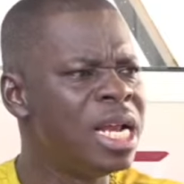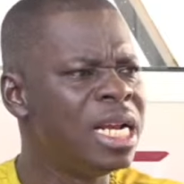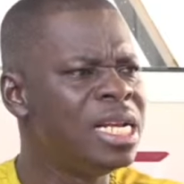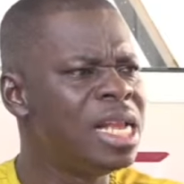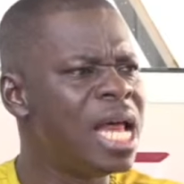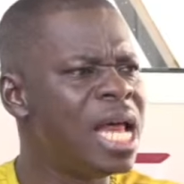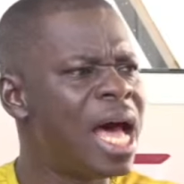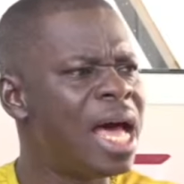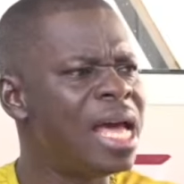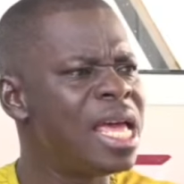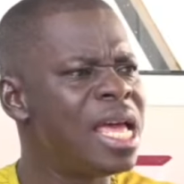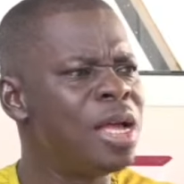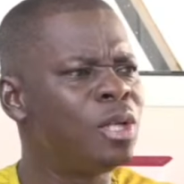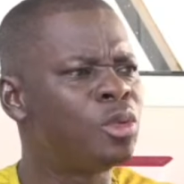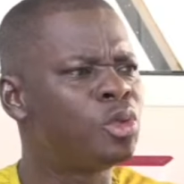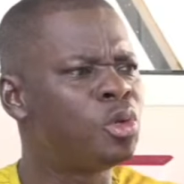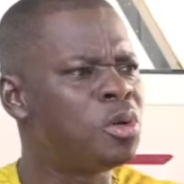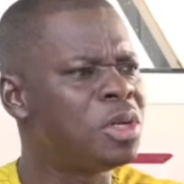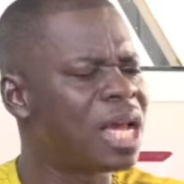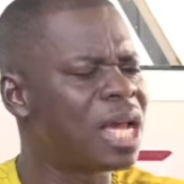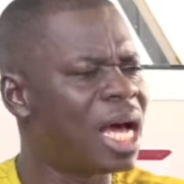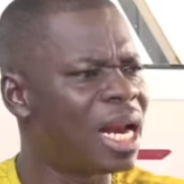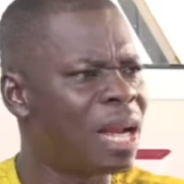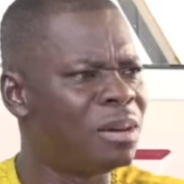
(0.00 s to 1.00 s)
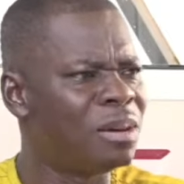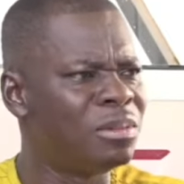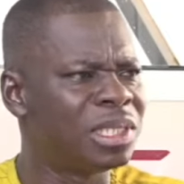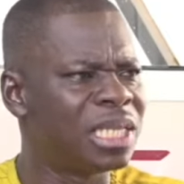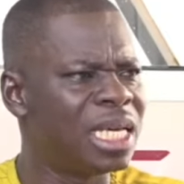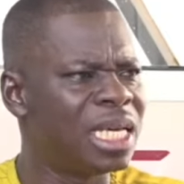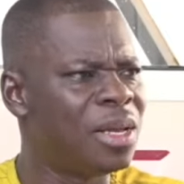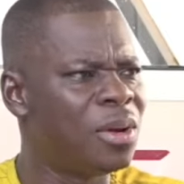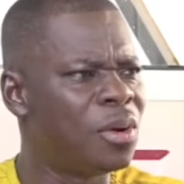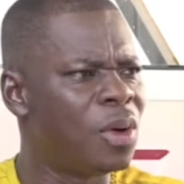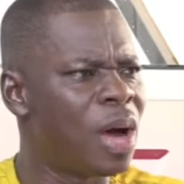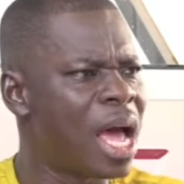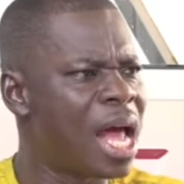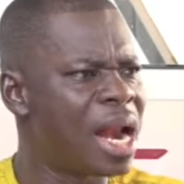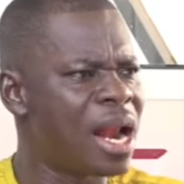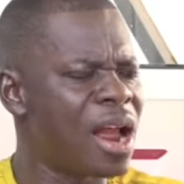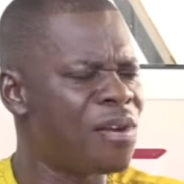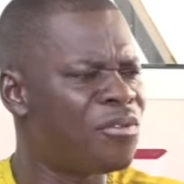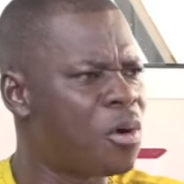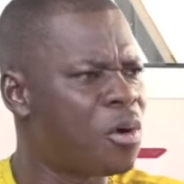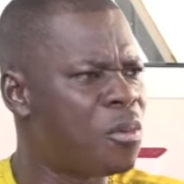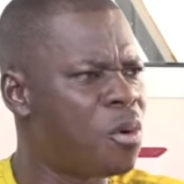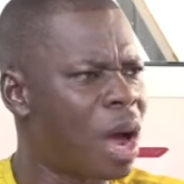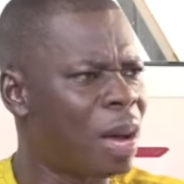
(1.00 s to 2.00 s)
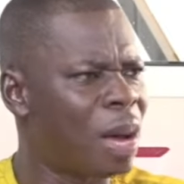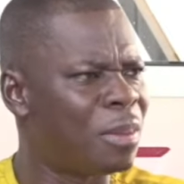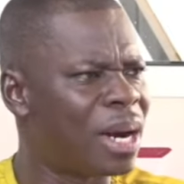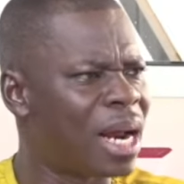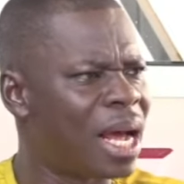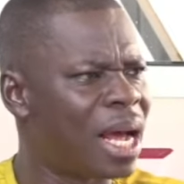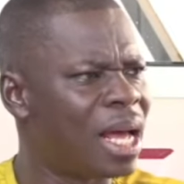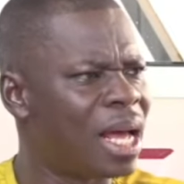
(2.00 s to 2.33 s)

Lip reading: na e tu galamseno, and not for more,